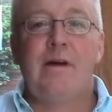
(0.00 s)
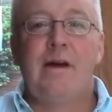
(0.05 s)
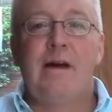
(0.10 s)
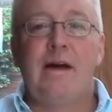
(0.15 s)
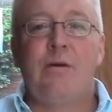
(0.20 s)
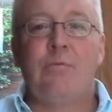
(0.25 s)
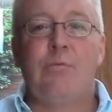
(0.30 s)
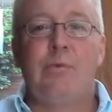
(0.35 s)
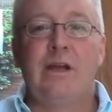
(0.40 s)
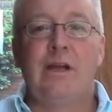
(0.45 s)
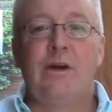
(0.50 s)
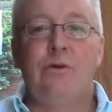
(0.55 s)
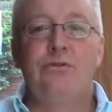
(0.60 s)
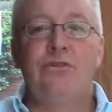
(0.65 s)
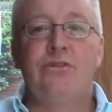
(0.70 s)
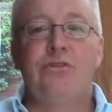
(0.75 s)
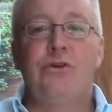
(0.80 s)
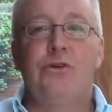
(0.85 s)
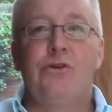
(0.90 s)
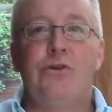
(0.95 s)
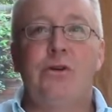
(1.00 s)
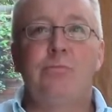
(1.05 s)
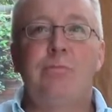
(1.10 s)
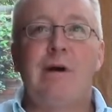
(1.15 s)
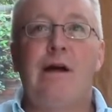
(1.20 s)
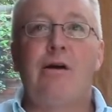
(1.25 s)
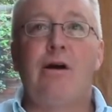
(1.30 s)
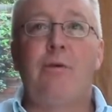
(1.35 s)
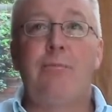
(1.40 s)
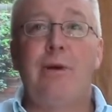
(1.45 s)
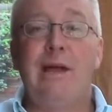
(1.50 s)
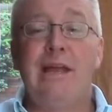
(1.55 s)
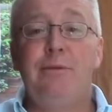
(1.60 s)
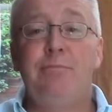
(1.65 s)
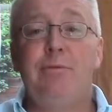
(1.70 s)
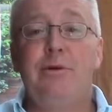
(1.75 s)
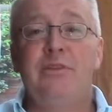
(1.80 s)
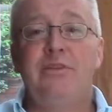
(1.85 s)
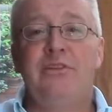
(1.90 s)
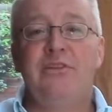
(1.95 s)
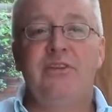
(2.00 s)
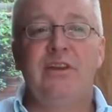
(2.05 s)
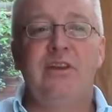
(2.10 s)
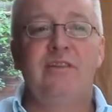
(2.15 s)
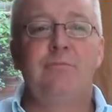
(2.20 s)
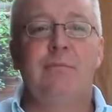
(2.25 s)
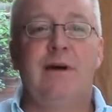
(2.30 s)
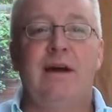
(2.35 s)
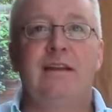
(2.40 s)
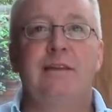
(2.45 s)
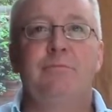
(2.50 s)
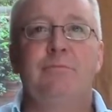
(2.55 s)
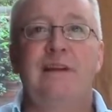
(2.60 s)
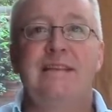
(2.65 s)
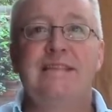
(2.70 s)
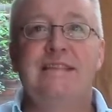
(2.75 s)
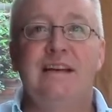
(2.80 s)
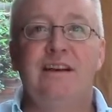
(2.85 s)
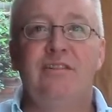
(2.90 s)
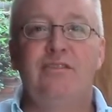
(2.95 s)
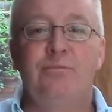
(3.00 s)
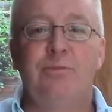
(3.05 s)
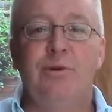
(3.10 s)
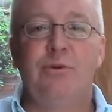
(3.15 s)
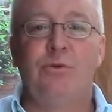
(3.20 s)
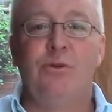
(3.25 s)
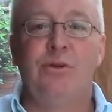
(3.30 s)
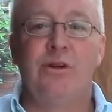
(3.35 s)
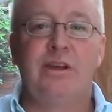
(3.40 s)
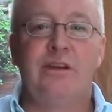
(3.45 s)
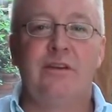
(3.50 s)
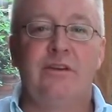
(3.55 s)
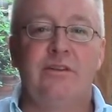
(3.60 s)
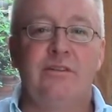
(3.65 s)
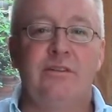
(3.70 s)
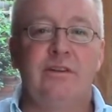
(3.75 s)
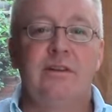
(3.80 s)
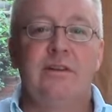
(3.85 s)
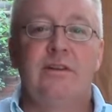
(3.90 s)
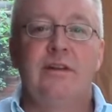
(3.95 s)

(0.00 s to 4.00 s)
and we're going to talk about a paper that Steve Mann and myself have been working on